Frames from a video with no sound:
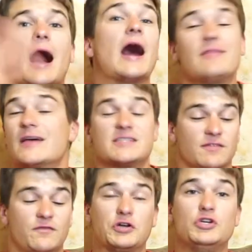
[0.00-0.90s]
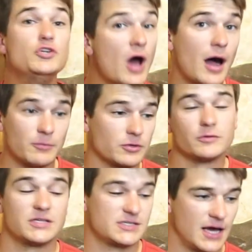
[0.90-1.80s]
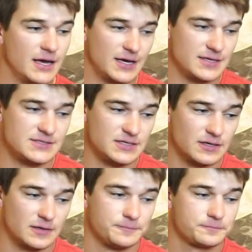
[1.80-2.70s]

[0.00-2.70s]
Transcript: I think that's a phenomenal design idea